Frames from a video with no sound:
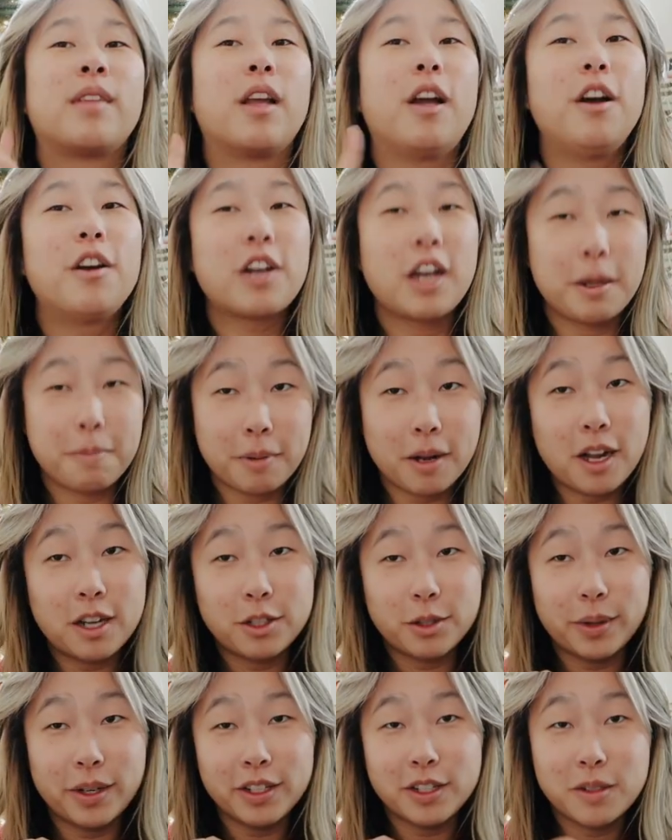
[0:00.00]
Okay, plot
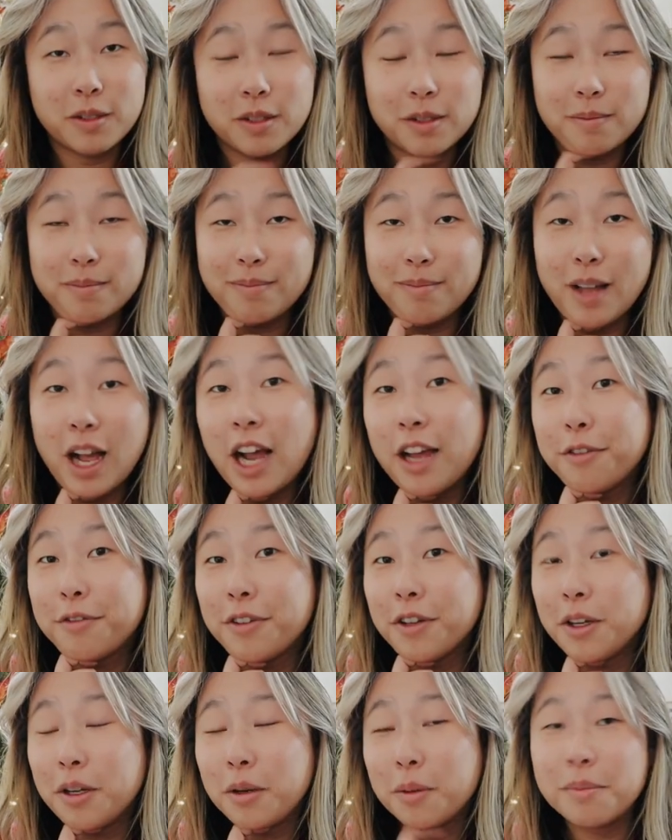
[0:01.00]
twist. I
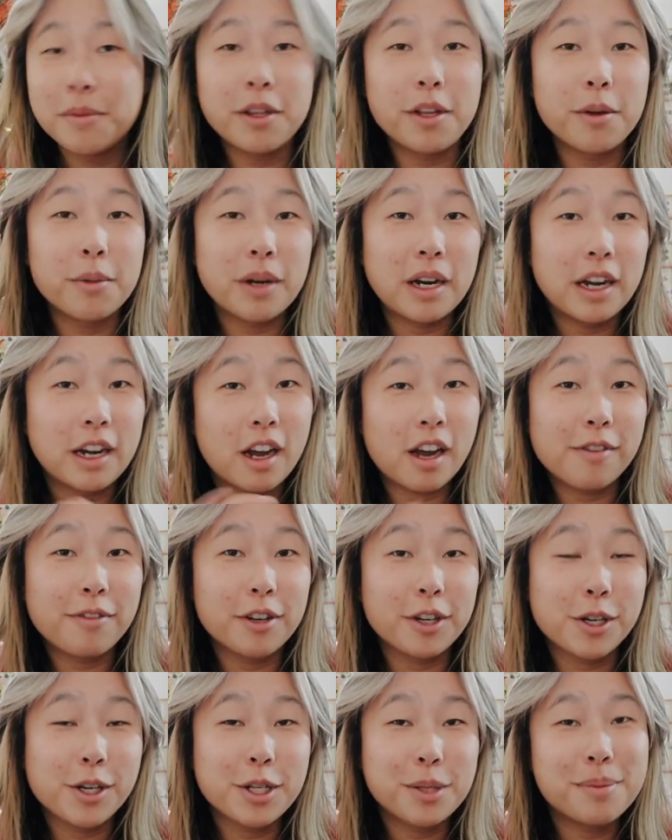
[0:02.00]
filmed the what I got
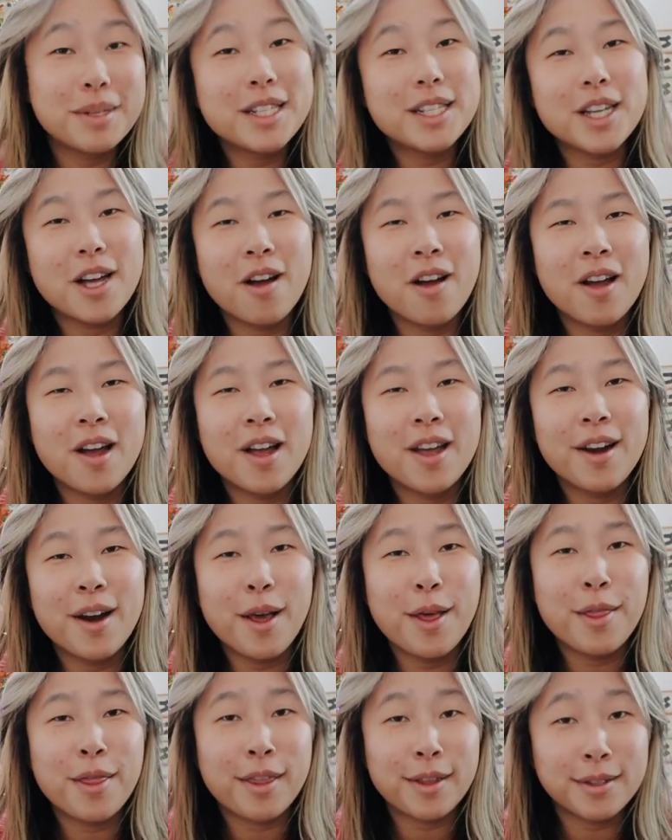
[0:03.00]
for Christmas on
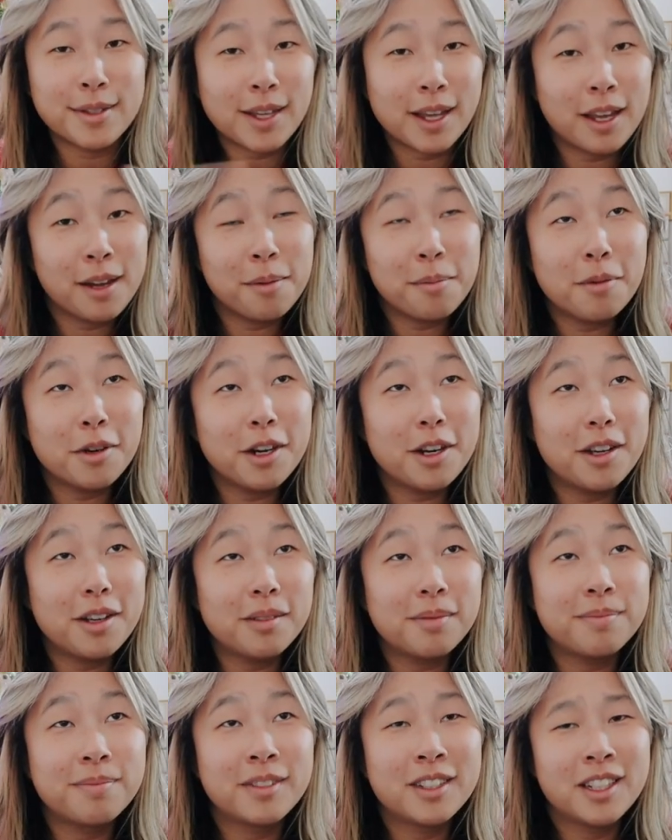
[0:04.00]
this
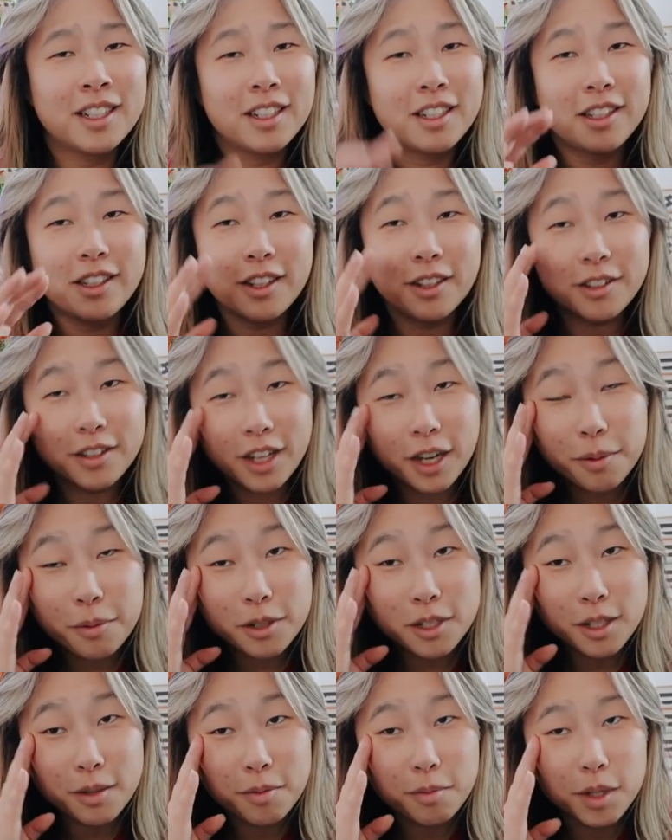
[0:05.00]
camera. The other camera
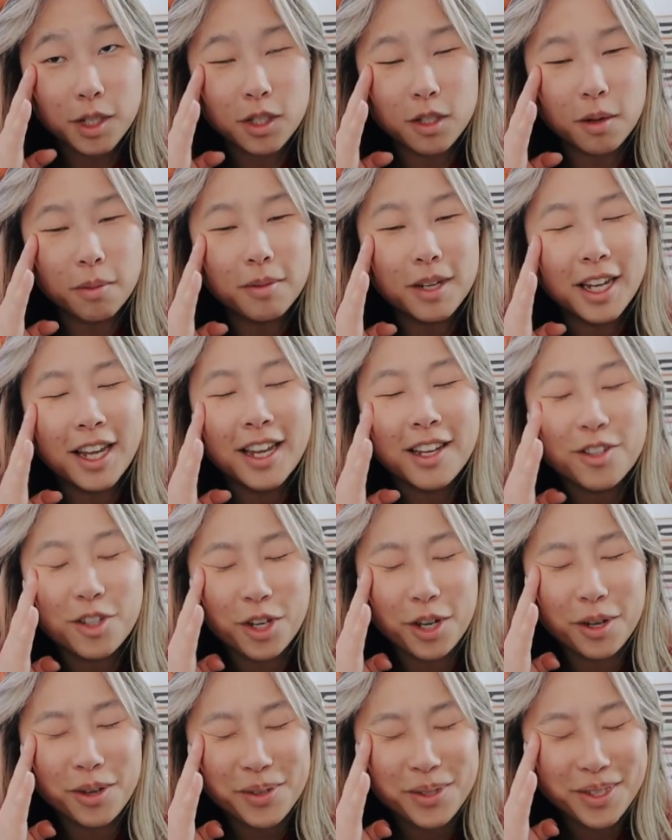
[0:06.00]
is giving me so many
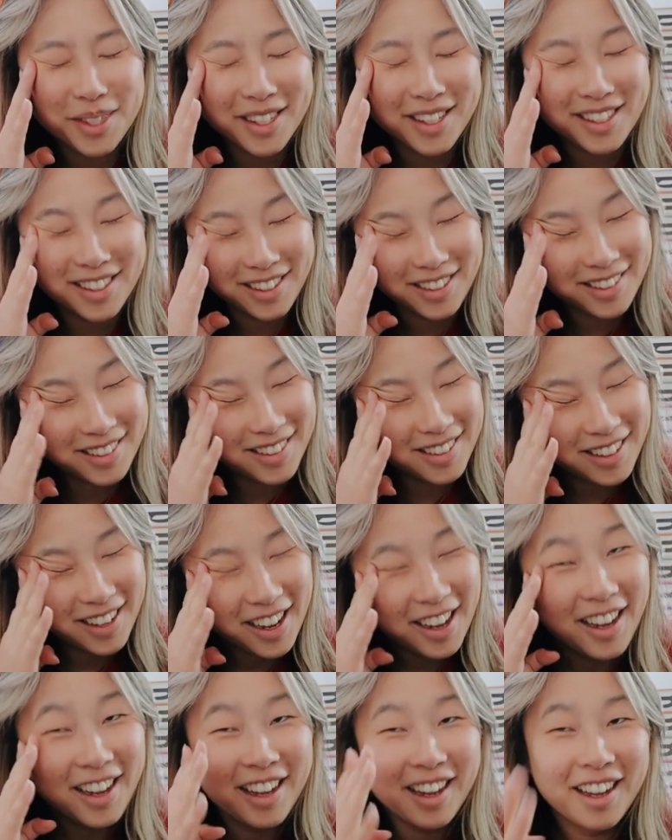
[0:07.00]
issues.
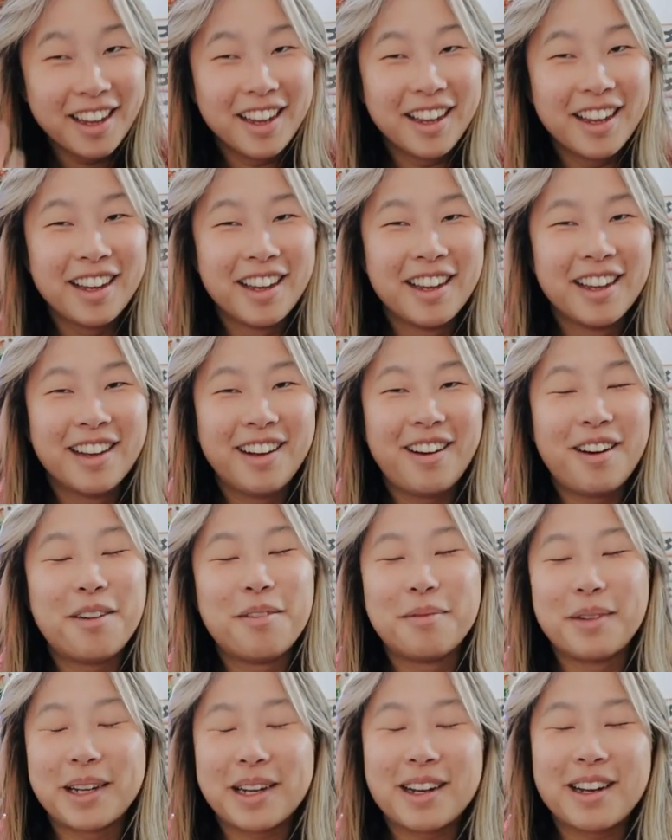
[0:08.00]
oh
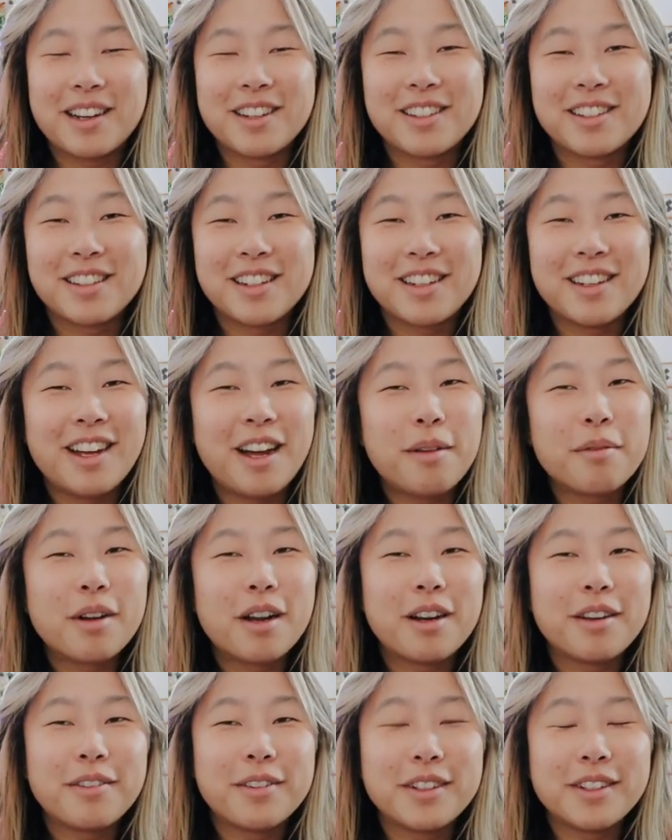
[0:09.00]
my gosh. I'm
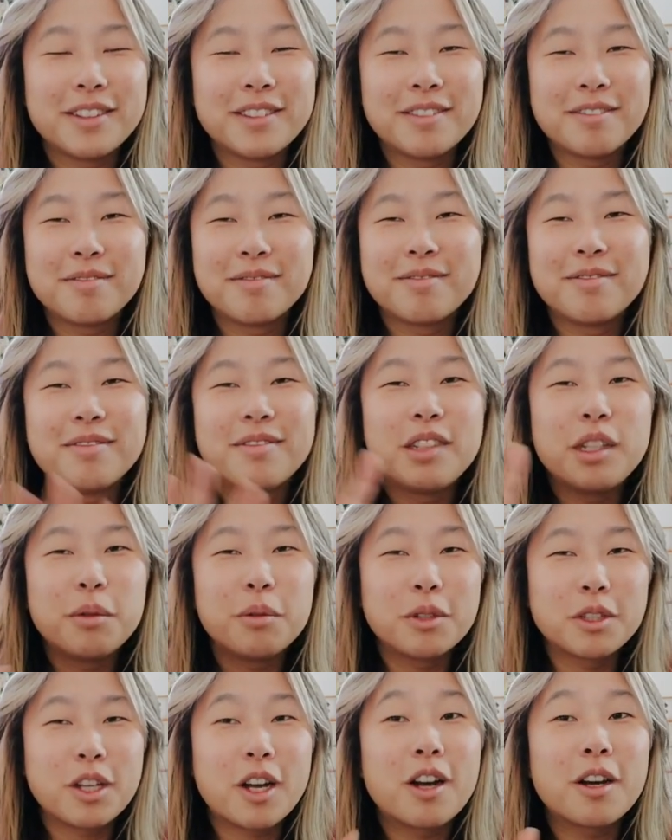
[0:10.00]
not even,
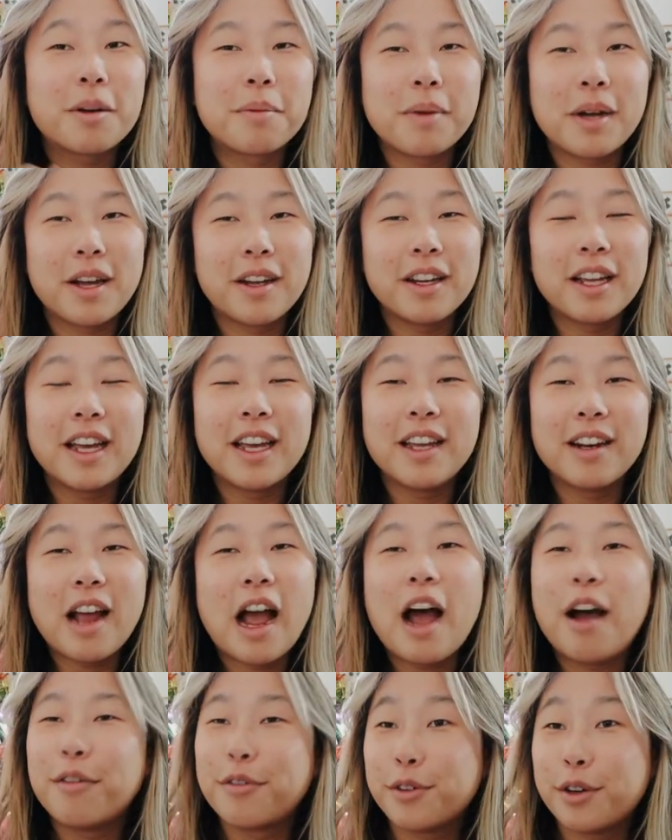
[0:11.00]
we'll talk about it
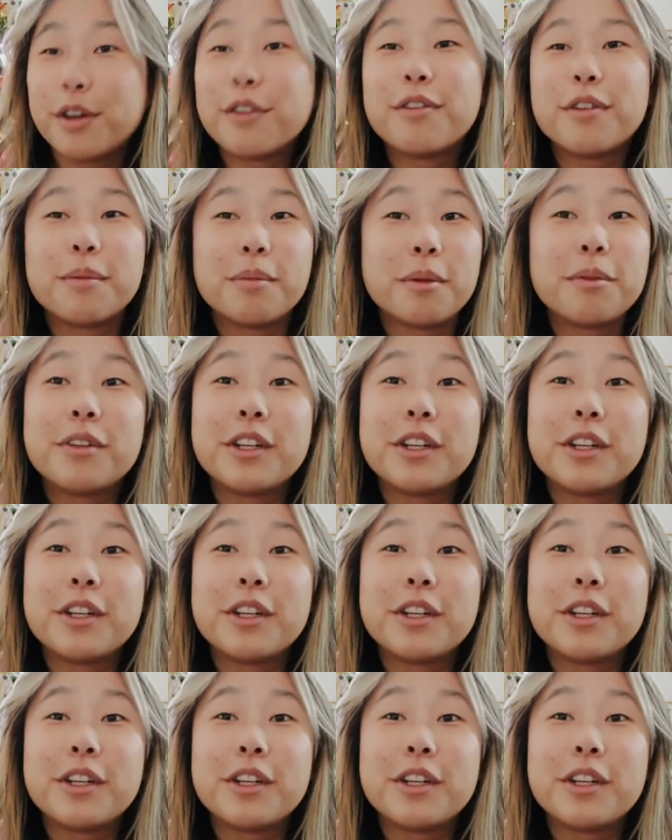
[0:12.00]
after I film the